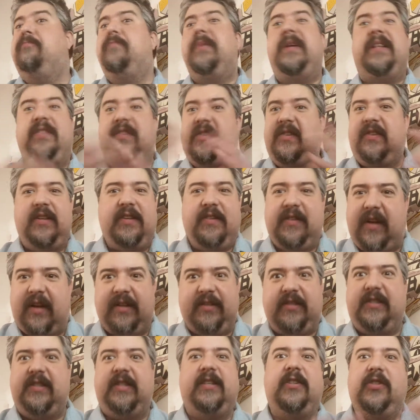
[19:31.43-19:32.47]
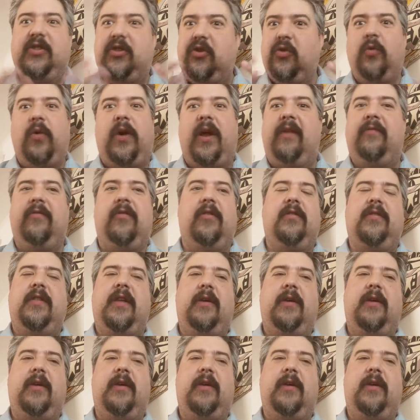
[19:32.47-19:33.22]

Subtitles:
beach seaside scenes or whatever,